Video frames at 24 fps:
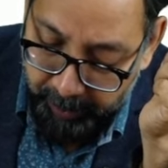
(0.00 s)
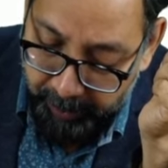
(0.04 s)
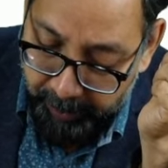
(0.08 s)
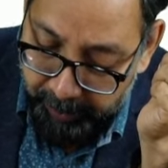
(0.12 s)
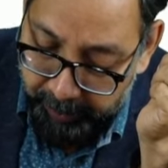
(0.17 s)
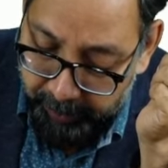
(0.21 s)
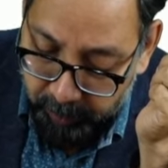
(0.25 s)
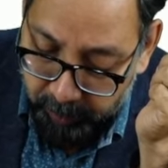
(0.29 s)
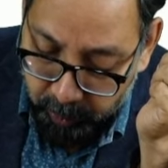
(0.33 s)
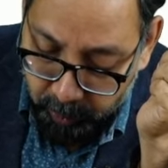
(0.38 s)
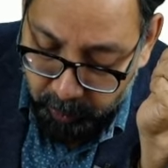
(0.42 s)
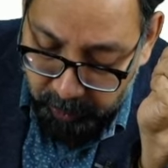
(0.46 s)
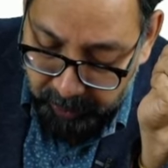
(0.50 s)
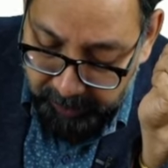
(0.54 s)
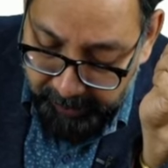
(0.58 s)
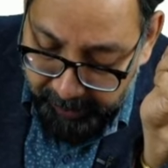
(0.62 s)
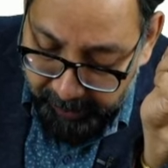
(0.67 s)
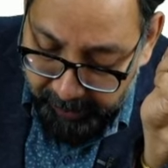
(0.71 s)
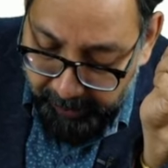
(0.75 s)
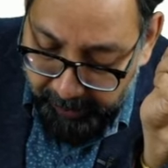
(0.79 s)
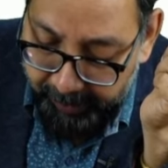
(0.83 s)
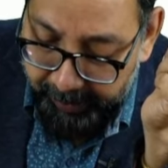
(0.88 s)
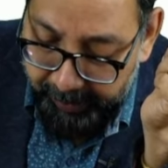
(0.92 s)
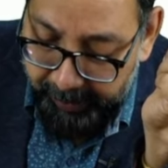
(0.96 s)
To
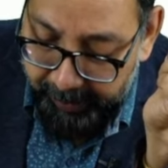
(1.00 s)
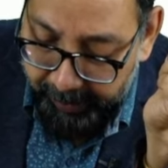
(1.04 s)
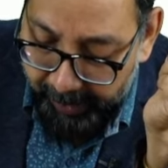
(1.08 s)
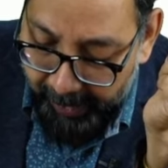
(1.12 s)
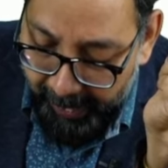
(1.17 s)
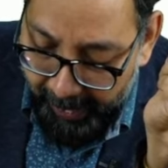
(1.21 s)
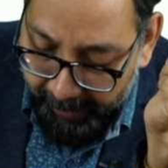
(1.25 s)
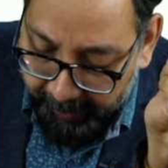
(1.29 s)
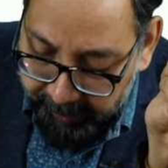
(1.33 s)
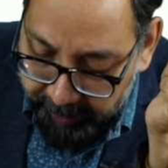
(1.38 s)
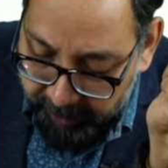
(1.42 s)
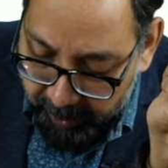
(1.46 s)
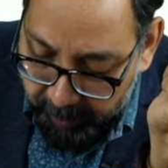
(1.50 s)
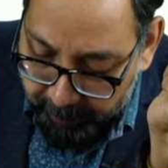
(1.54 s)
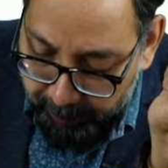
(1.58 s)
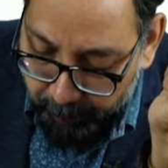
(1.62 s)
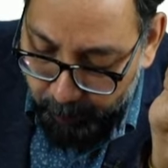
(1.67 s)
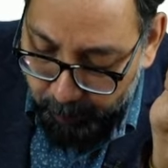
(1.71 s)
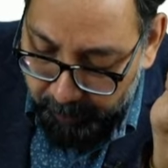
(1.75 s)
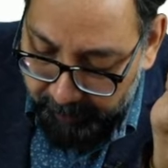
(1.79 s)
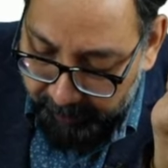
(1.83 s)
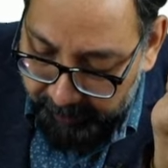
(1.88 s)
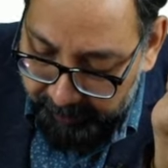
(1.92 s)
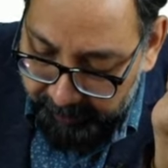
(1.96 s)
generate action
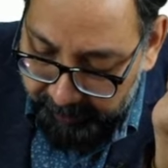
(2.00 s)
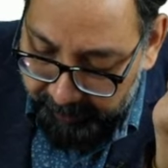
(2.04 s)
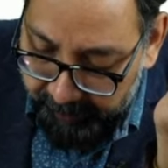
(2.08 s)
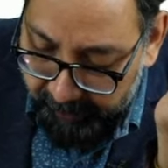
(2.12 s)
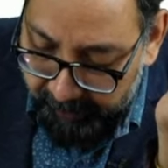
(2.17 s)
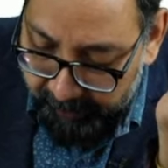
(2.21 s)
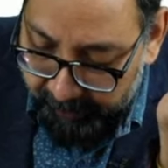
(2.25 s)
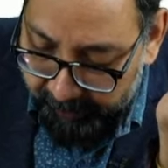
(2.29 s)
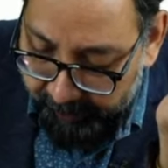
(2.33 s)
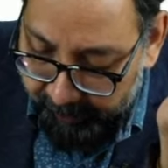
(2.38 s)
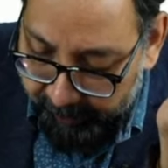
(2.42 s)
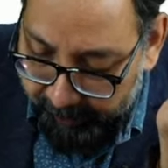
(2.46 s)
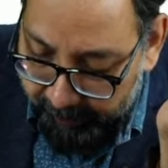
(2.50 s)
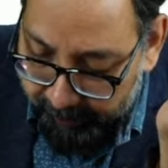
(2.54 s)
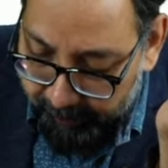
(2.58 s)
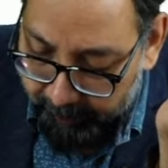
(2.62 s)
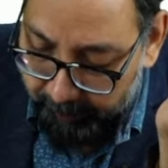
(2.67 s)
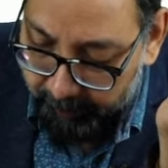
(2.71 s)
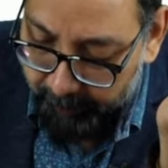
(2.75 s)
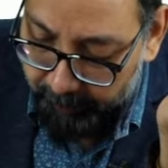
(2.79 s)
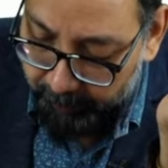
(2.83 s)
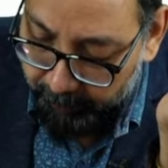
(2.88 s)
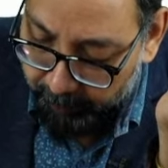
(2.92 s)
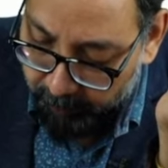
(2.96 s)
potential in
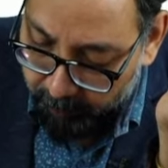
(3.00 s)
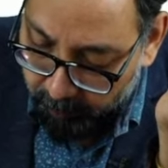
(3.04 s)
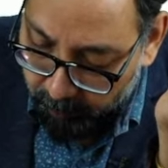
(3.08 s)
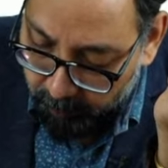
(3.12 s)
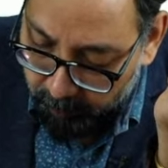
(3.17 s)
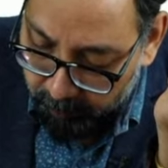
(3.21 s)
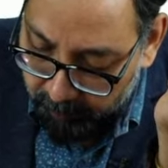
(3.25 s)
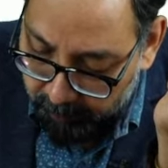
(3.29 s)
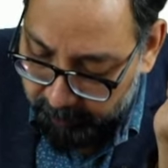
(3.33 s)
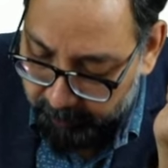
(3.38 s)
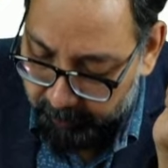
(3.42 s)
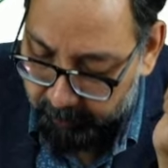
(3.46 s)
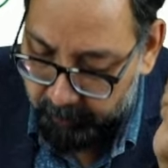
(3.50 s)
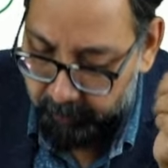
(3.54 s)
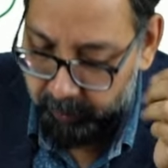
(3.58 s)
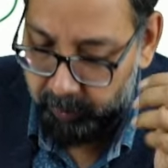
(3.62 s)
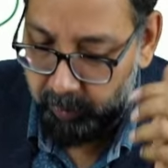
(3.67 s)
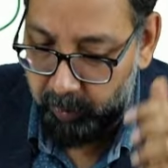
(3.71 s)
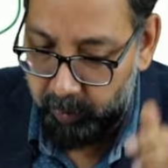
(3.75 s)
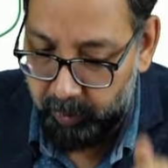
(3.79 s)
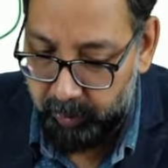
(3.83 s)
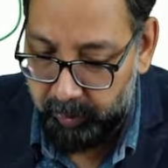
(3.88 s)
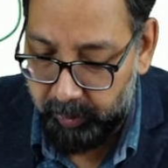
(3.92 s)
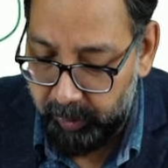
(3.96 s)
neurons, this is
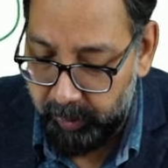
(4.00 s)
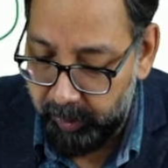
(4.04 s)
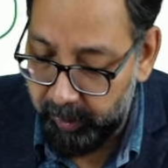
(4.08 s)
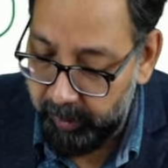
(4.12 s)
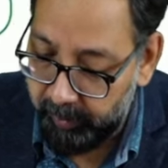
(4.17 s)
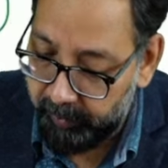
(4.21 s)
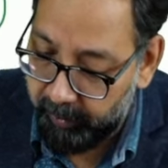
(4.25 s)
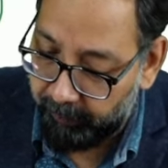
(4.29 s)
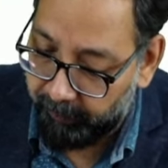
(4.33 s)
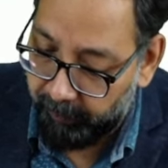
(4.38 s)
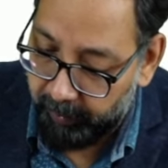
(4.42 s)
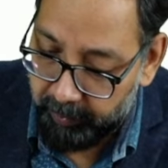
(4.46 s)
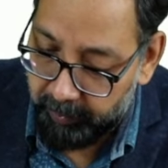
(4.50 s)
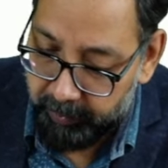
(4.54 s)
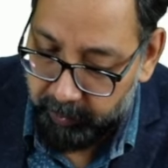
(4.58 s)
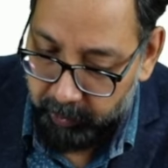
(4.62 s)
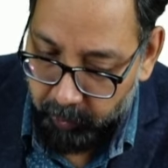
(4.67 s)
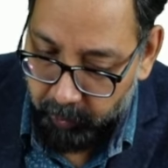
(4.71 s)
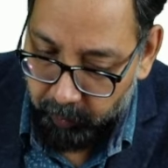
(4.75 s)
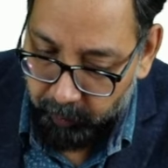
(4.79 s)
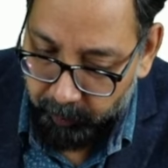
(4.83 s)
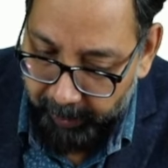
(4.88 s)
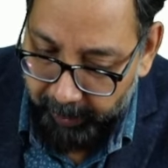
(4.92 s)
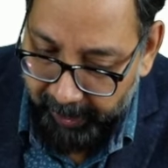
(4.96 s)
not the function
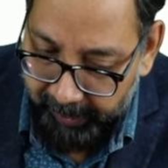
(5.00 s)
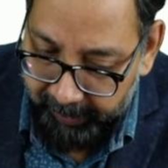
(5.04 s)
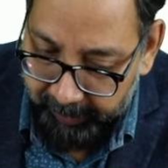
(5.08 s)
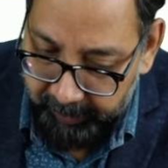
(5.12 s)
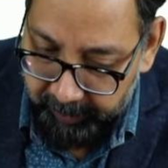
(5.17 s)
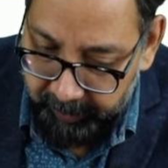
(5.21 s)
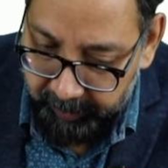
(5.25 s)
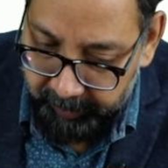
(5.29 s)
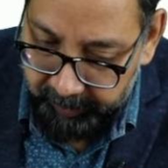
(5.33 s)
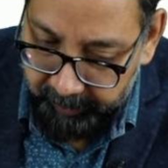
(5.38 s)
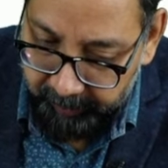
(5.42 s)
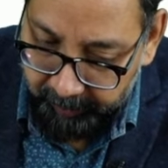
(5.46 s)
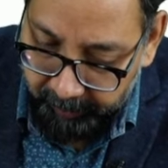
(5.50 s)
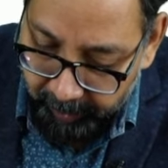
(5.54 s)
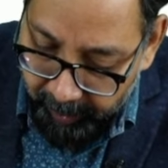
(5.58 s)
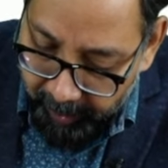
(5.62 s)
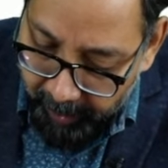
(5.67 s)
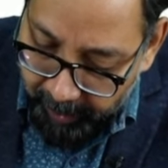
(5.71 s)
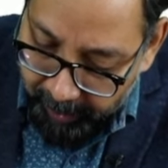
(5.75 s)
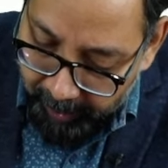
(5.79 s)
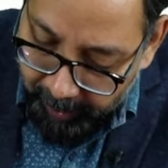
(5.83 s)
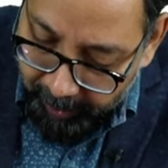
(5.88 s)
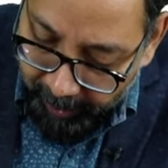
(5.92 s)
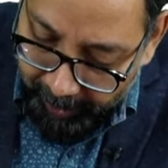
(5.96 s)
of myelin sheath.
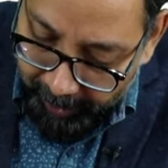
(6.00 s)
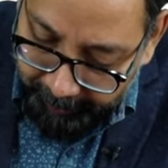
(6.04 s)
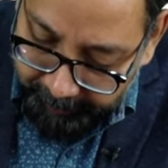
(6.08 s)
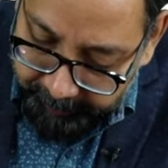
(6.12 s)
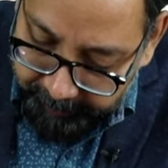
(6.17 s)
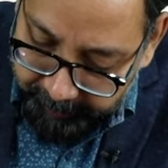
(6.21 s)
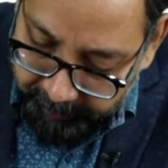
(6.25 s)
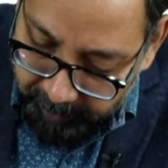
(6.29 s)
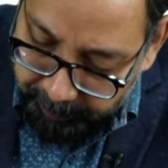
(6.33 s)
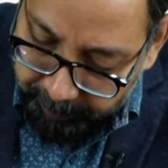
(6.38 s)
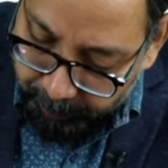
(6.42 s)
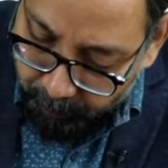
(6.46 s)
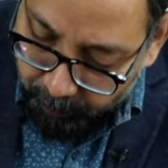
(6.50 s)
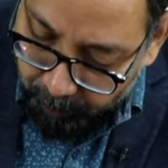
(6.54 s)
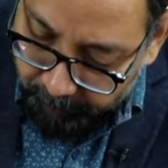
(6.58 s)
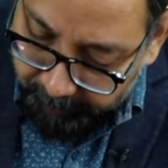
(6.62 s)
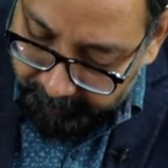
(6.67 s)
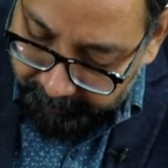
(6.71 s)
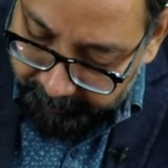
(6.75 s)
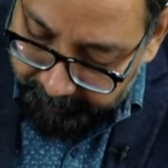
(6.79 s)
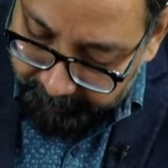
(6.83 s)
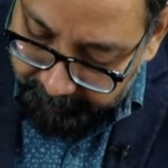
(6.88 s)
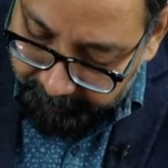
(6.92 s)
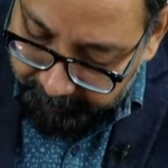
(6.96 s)
Action
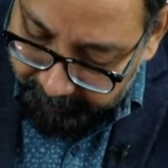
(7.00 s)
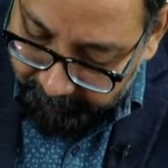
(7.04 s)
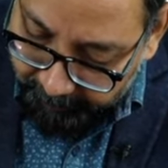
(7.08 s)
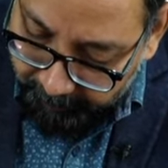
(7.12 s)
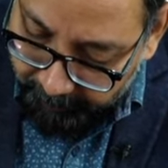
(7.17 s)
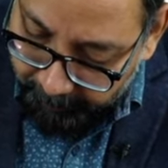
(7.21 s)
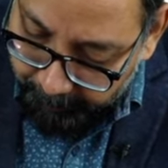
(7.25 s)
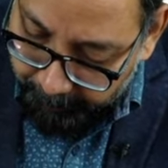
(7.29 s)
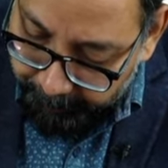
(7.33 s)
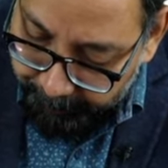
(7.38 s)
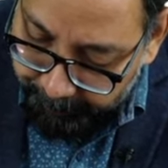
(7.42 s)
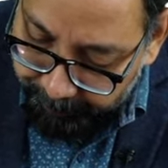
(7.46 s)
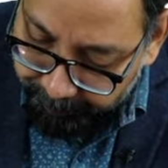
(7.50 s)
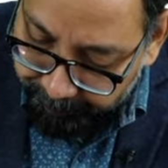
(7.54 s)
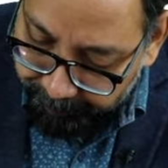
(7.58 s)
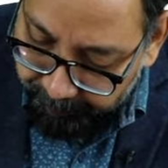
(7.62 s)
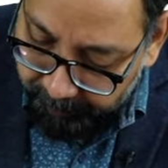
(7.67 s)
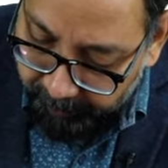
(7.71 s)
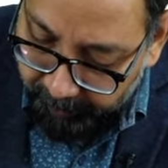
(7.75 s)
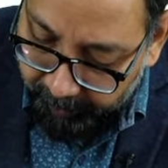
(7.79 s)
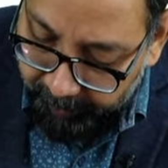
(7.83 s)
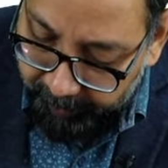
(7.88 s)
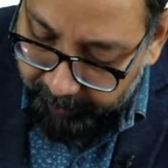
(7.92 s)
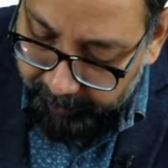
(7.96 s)
potential
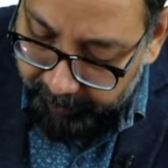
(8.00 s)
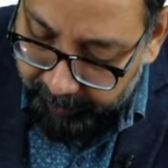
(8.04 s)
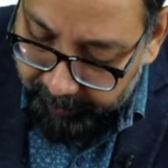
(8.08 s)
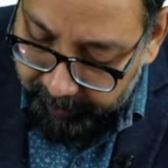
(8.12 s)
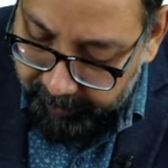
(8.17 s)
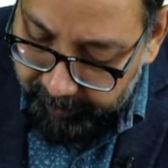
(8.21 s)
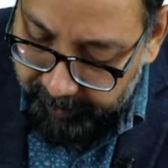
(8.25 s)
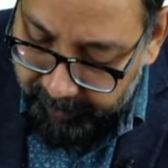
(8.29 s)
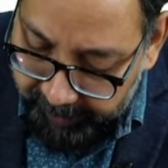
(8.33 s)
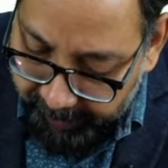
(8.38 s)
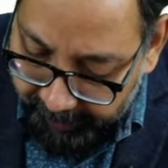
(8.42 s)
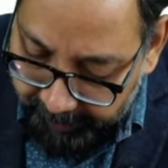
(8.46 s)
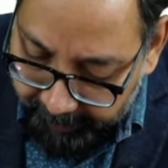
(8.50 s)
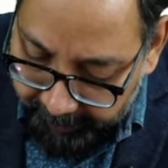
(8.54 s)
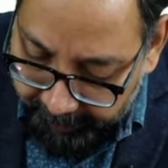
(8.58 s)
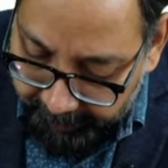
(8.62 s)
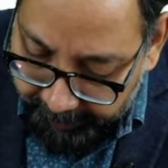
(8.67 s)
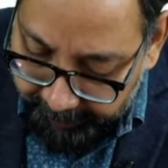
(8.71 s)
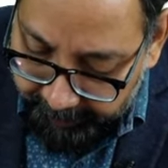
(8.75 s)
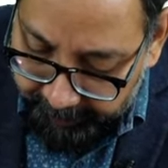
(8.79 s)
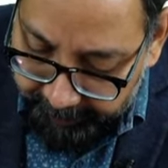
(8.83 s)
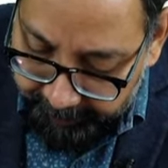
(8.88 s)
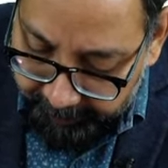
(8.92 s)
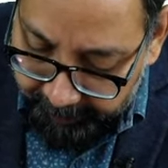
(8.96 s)
is
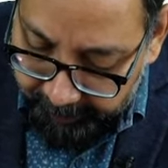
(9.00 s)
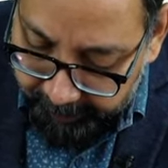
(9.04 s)
generated